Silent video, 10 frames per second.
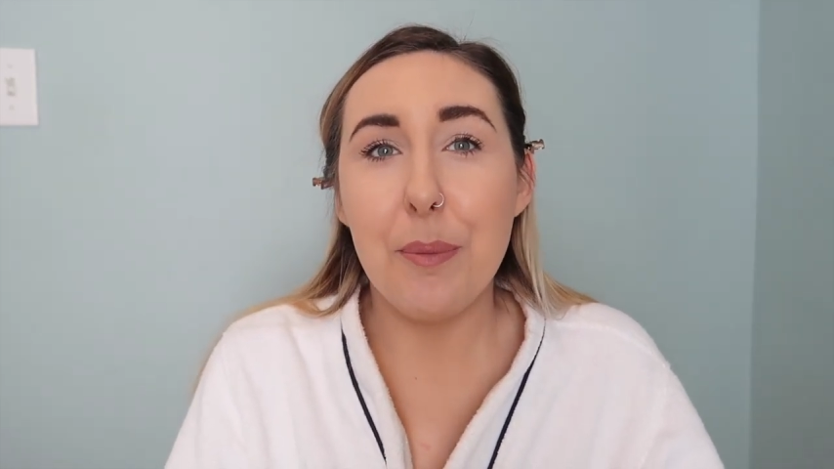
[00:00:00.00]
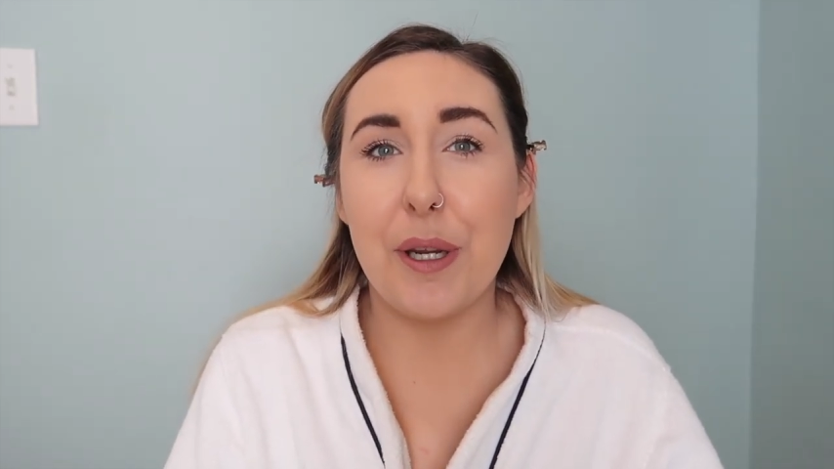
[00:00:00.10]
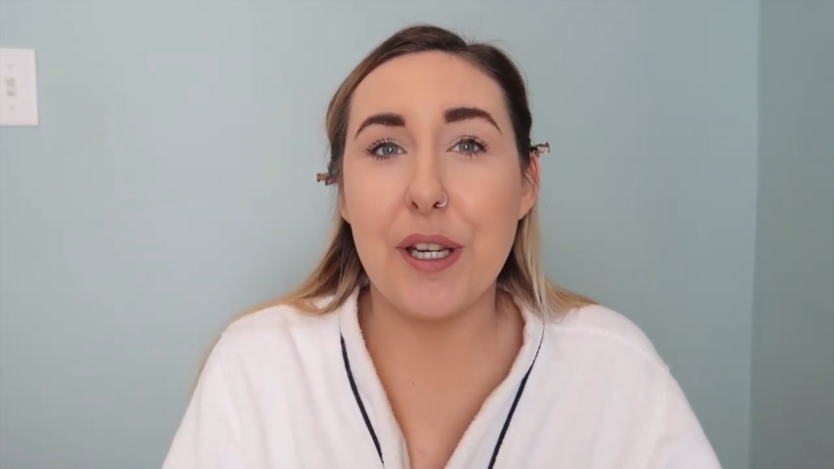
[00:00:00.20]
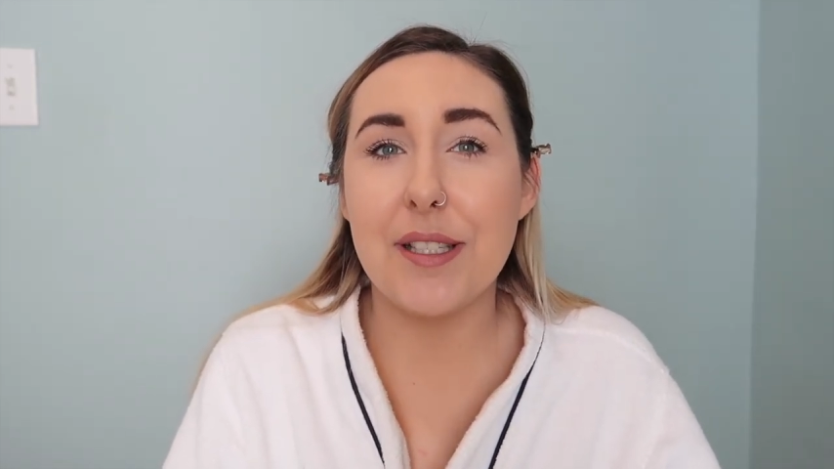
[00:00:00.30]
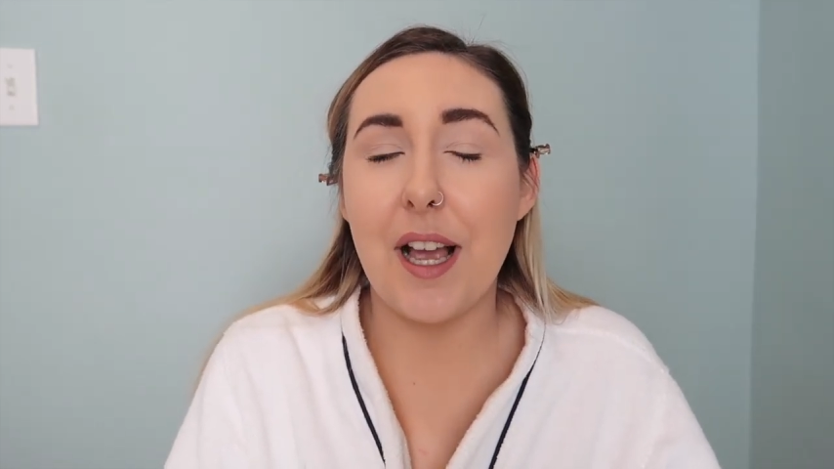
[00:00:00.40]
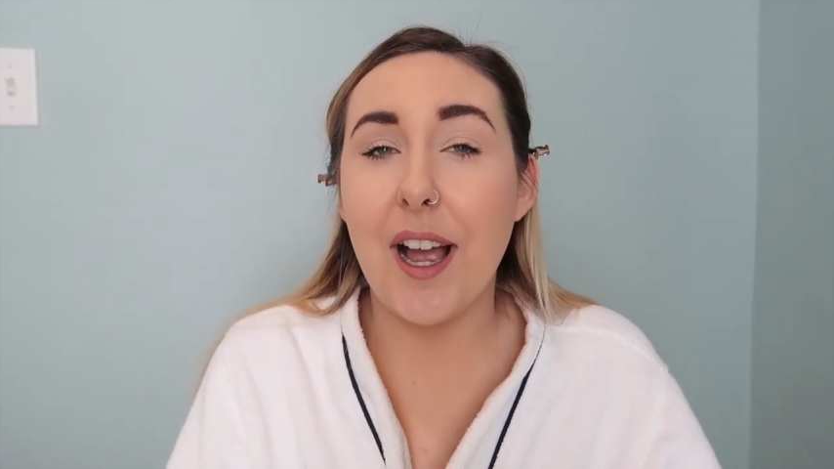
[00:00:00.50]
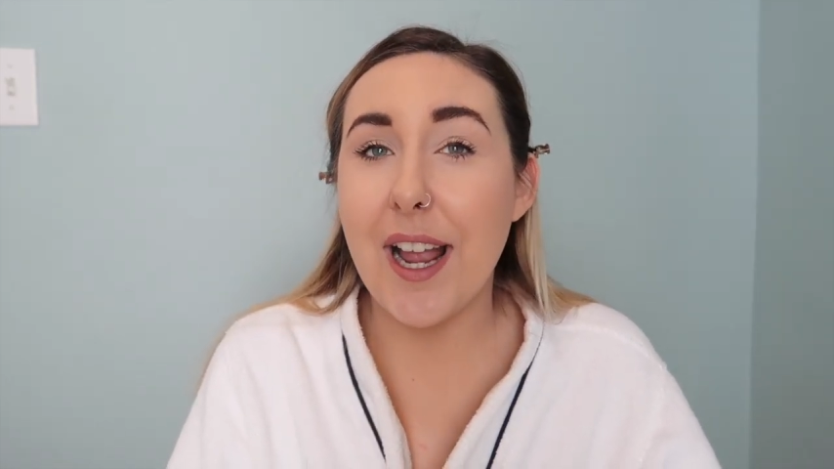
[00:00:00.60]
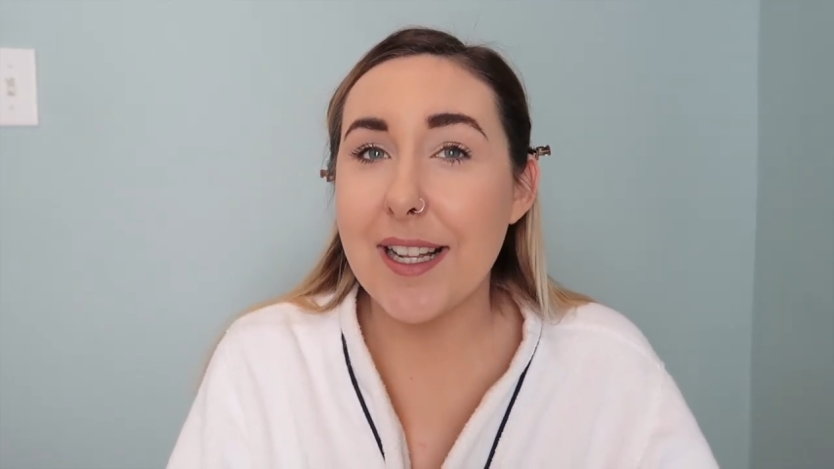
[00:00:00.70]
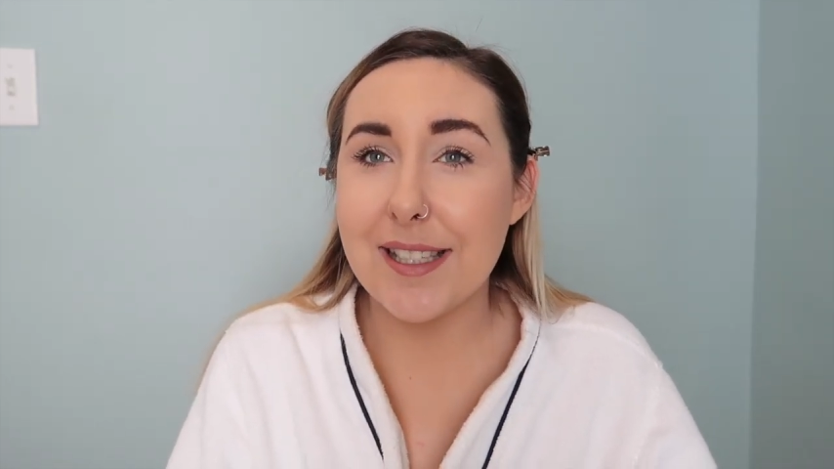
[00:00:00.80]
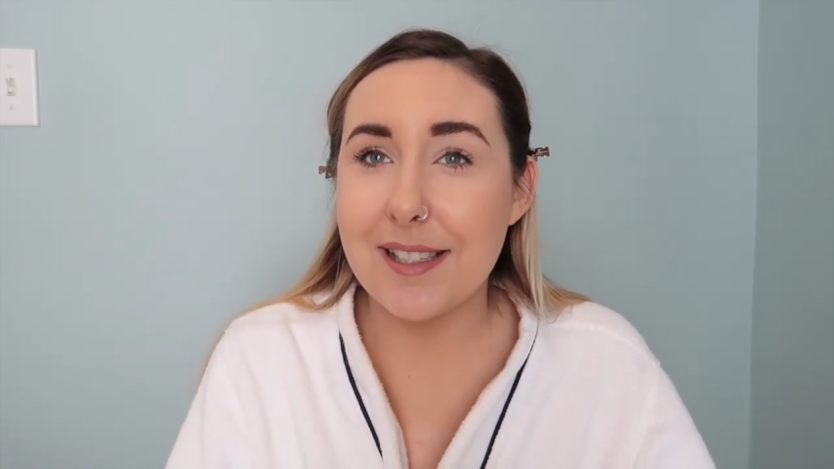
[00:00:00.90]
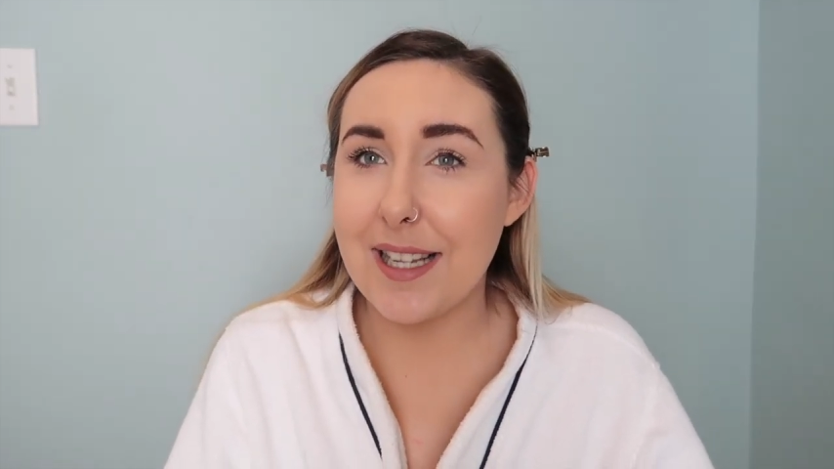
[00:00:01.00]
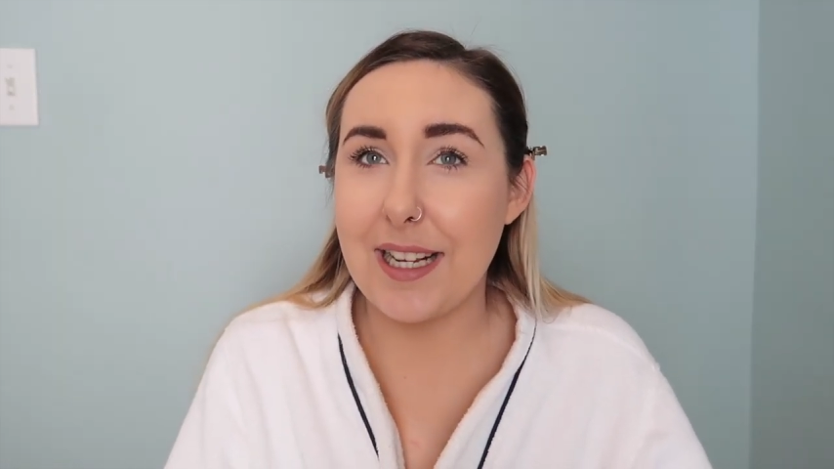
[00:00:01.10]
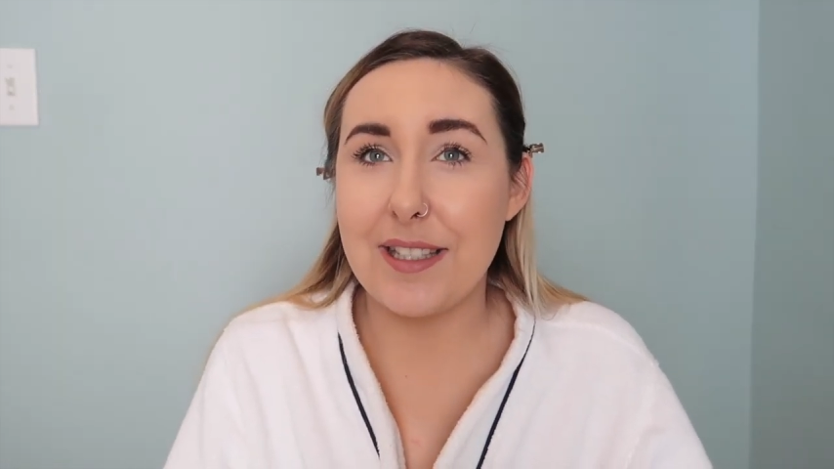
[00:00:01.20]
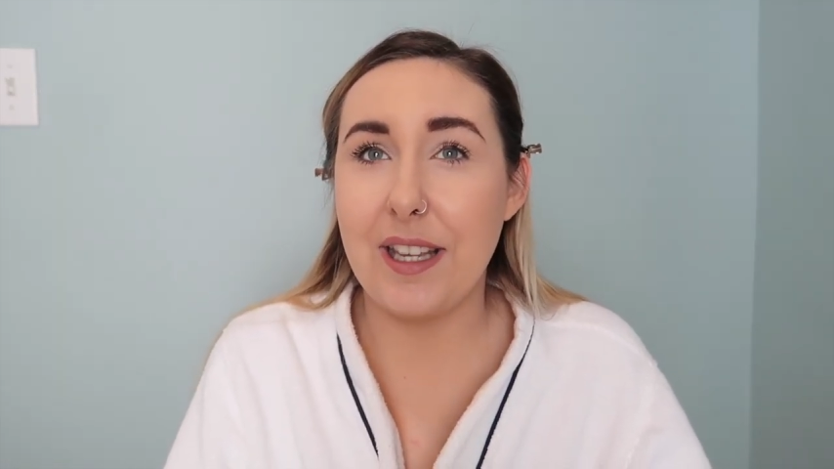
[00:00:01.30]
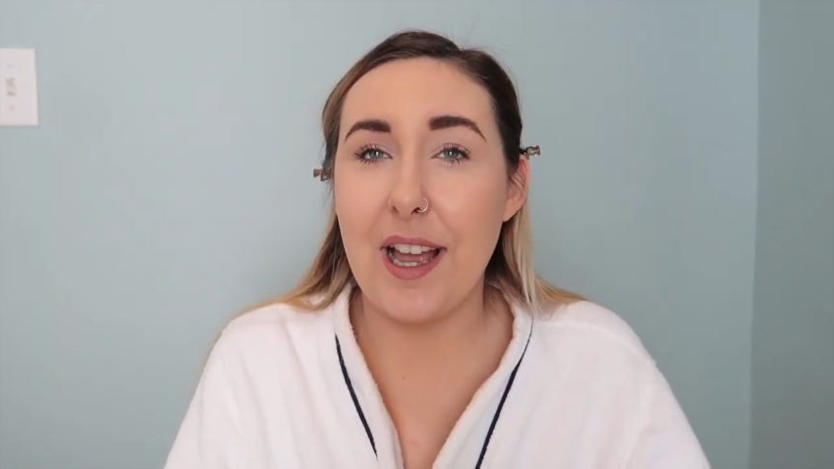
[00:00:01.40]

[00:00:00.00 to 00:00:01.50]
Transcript: because I had dyslexia,